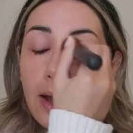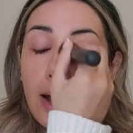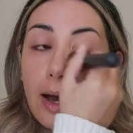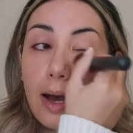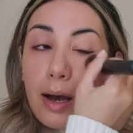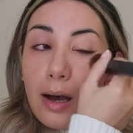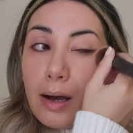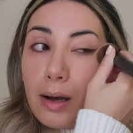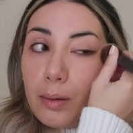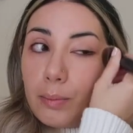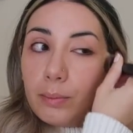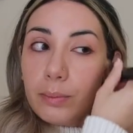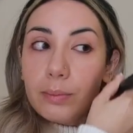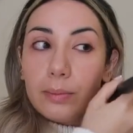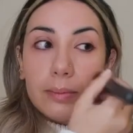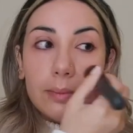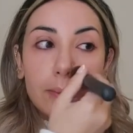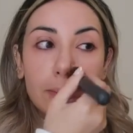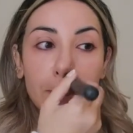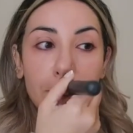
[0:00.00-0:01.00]
Um,
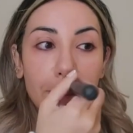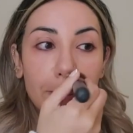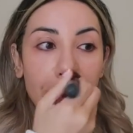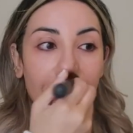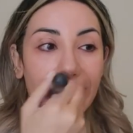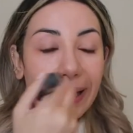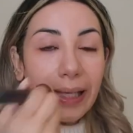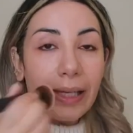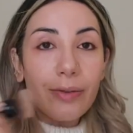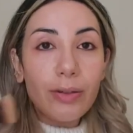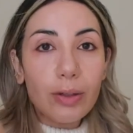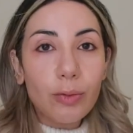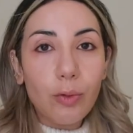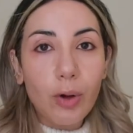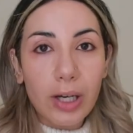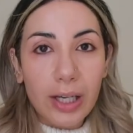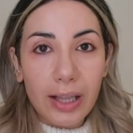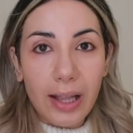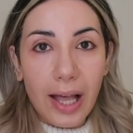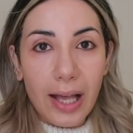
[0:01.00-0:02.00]
even
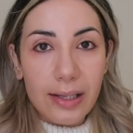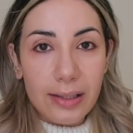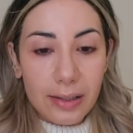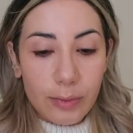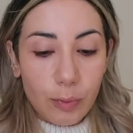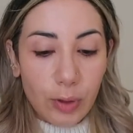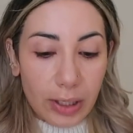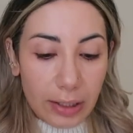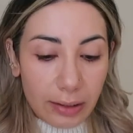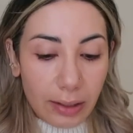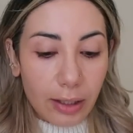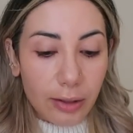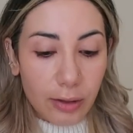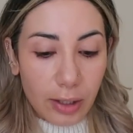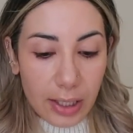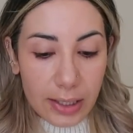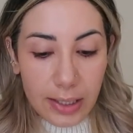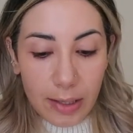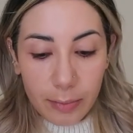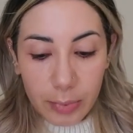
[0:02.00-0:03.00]
one glass when i tell you
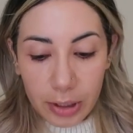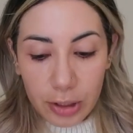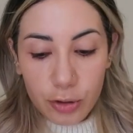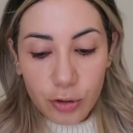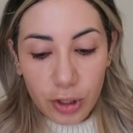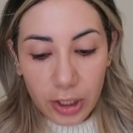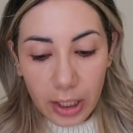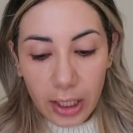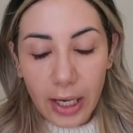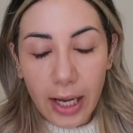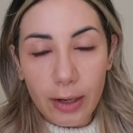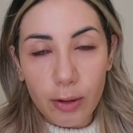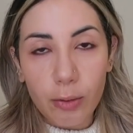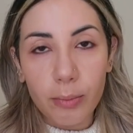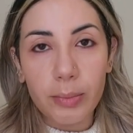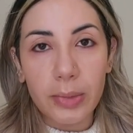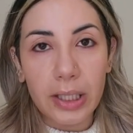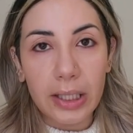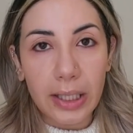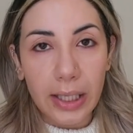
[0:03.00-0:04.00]
guys i've been drinking i
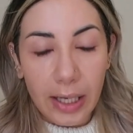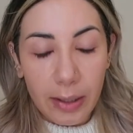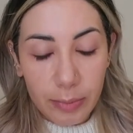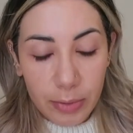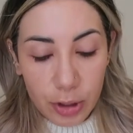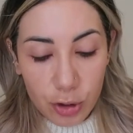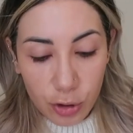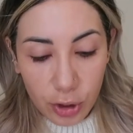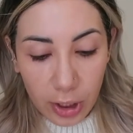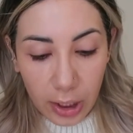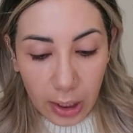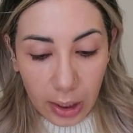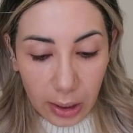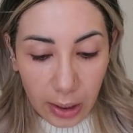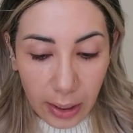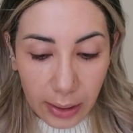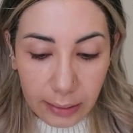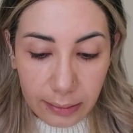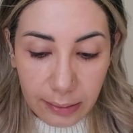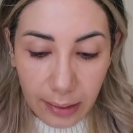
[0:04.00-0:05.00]
don't mean like i've been drinking
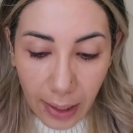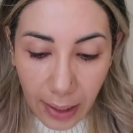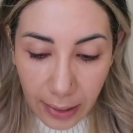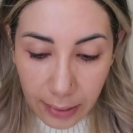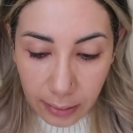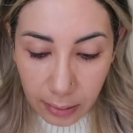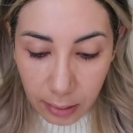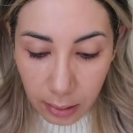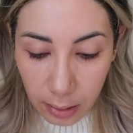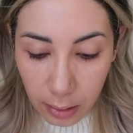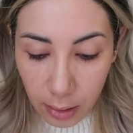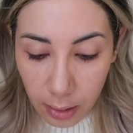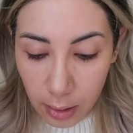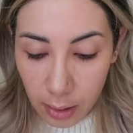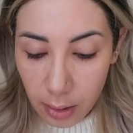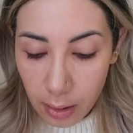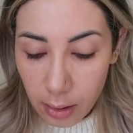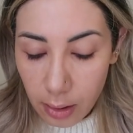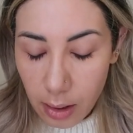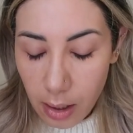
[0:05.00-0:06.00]
like 10
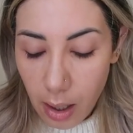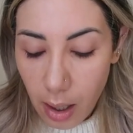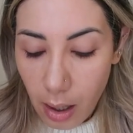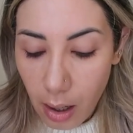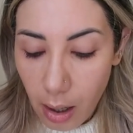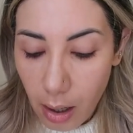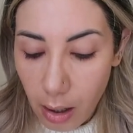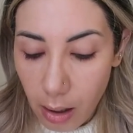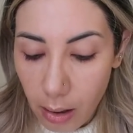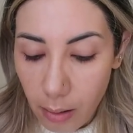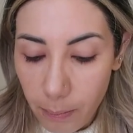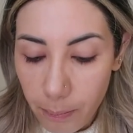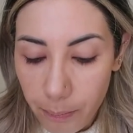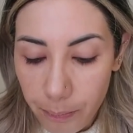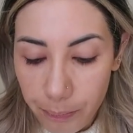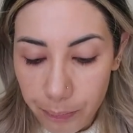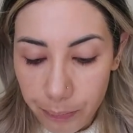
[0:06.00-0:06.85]
um